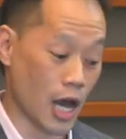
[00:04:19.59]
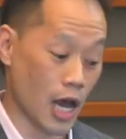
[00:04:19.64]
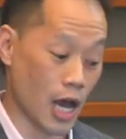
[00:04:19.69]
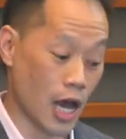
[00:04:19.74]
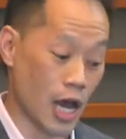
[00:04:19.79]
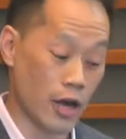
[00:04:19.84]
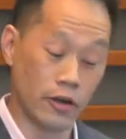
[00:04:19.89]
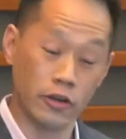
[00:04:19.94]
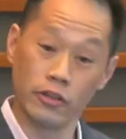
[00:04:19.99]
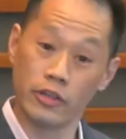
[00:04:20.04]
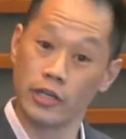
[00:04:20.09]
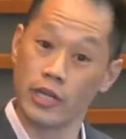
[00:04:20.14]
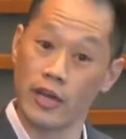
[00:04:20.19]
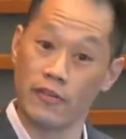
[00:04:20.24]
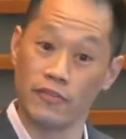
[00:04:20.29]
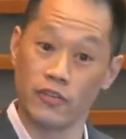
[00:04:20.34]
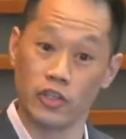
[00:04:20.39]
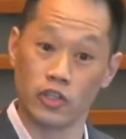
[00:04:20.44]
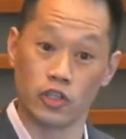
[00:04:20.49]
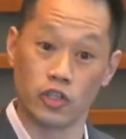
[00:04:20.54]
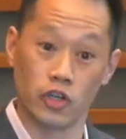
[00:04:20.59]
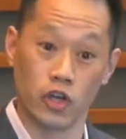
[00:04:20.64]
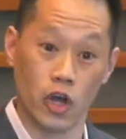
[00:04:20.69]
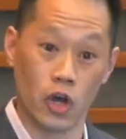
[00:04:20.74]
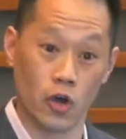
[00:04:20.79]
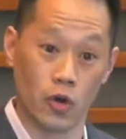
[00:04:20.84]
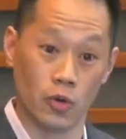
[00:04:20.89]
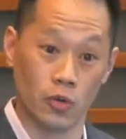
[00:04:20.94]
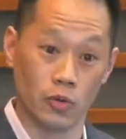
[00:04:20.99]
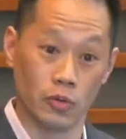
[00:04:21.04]
Under the definition,
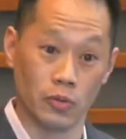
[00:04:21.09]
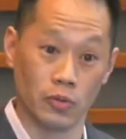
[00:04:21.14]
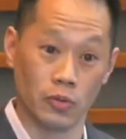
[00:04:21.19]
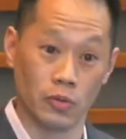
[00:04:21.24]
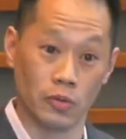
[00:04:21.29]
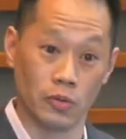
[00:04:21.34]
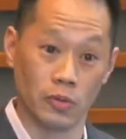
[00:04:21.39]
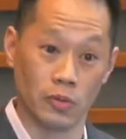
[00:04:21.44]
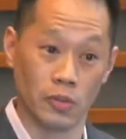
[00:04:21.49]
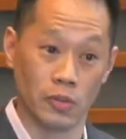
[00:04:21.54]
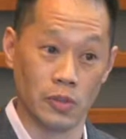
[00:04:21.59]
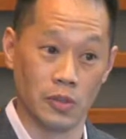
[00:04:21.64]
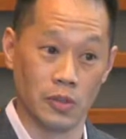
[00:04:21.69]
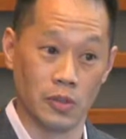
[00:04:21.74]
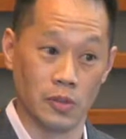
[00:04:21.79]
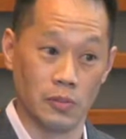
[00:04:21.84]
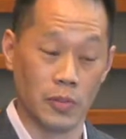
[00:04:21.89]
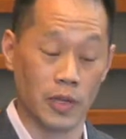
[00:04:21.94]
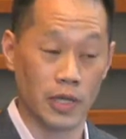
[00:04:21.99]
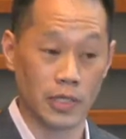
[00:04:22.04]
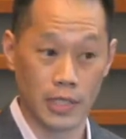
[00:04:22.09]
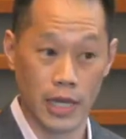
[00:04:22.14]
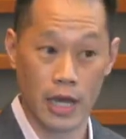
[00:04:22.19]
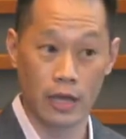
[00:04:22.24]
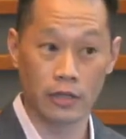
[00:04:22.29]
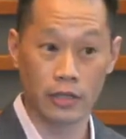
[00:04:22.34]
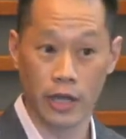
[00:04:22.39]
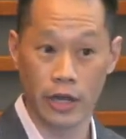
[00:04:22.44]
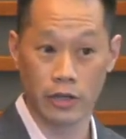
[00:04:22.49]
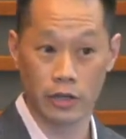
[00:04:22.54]
no. Because
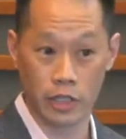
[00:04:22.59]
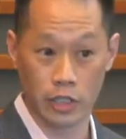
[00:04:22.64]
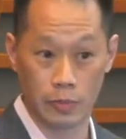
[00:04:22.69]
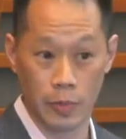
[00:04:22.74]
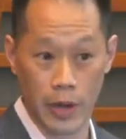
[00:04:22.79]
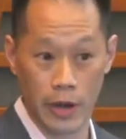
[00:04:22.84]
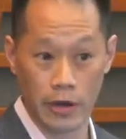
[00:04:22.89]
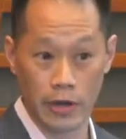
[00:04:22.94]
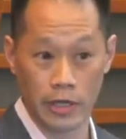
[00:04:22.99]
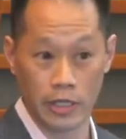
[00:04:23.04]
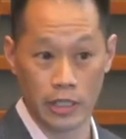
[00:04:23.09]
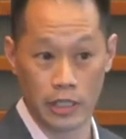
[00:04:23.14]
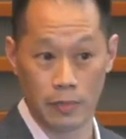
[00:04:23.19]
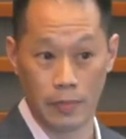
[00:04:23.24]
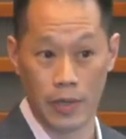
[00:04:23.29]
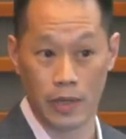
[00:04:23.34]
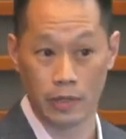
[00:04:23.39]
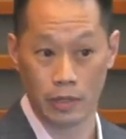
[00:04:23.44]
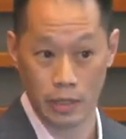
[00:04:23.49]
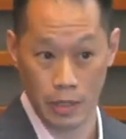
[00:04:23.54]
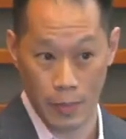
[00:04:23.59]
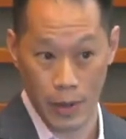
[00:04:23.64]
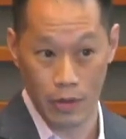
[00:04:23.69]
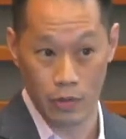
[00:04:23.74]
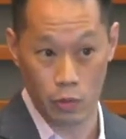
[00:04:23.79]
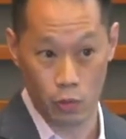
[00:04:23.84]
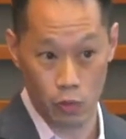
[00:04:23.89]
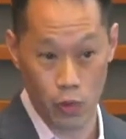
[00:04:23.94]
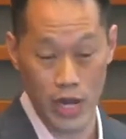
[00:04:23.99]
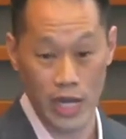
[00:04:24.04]
healthcare disparities about
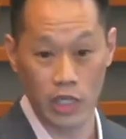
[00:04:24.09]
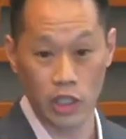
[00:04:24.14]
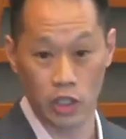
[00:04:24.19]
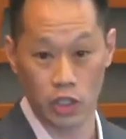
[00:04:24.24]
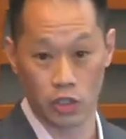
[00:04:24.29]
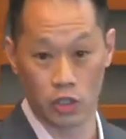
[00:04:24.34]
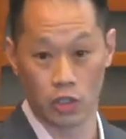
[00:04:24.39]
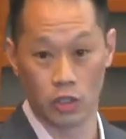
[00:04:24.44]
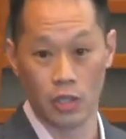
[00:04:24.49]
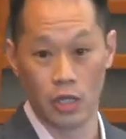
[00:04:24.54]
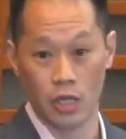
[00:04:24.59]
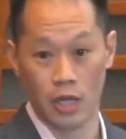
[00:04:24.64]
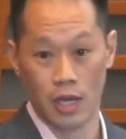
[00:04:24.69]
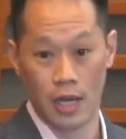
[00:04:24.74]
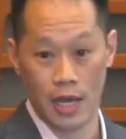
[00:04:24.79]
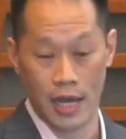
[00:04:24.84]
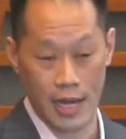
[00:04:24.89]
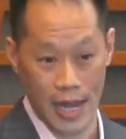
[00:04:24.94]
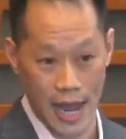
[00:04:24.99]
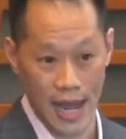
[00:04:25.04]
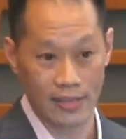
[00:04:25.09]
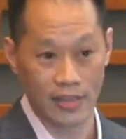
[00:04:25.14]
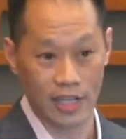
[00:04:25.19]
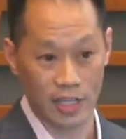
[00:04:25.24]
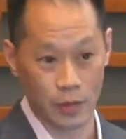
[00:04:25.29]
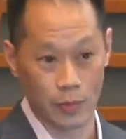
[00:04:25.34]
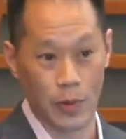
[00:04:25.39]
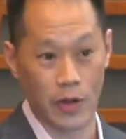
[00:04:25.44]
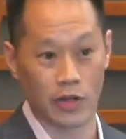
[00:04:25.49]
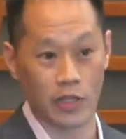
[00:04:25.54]
racial and ethnic
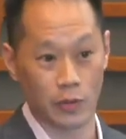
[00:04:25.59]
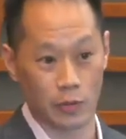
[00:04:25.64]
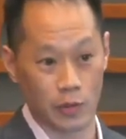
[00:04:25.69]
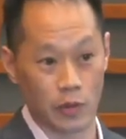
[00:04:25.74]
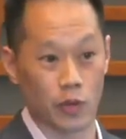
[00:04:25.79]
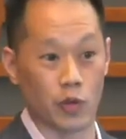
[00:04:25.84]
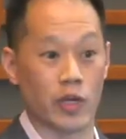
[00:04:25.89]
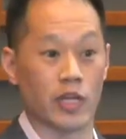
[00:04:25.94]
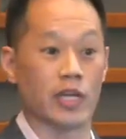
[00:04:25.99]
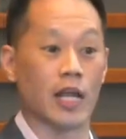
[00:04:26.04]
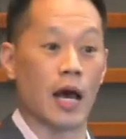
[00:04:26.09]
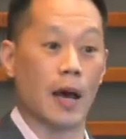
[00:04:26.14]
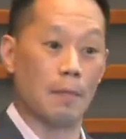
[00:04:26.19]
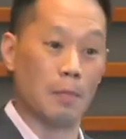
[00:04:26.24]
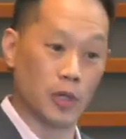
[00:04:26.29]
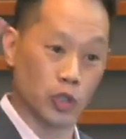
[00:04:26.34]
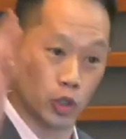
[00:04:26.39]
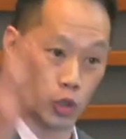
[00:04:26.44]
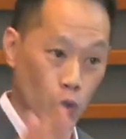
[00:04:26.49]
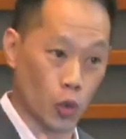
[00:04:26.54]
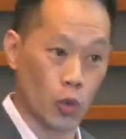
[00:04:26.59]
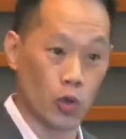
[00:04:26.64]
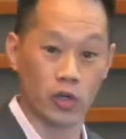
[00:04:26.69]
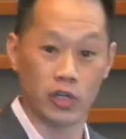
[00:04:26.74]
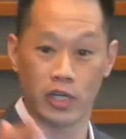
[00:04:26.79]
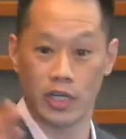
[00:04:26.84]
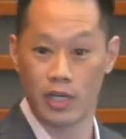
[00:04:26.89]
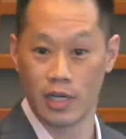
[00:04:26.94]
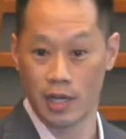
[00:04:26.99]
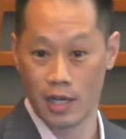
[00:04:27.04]
disparities between
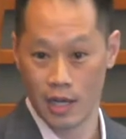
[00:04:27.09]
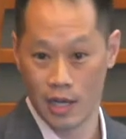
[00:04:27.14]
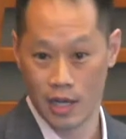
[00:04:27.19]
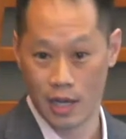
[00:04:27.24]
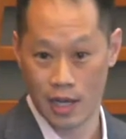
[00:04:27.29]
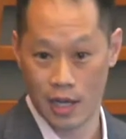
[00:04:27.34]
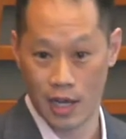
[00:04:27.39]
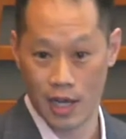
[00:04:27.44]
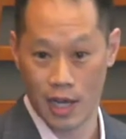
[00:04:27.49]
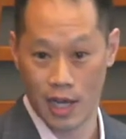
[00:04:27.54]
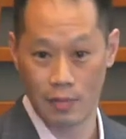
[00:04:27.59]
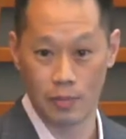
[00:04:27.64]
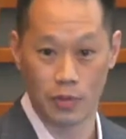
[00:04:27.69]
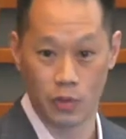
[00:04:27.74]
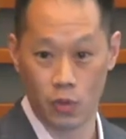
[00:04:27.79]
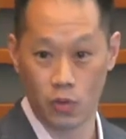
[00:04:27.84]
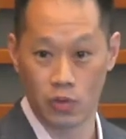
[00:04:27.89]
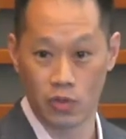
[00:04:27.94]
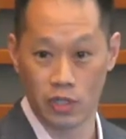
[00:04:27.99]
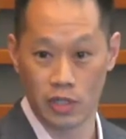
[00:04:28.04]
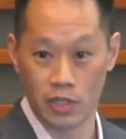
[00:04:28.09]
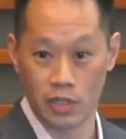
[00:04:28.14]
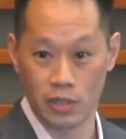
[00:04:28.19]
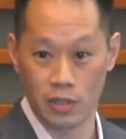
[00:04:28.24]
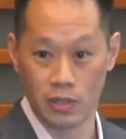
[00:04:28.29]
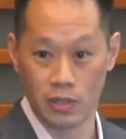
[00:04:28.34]
majority and minority.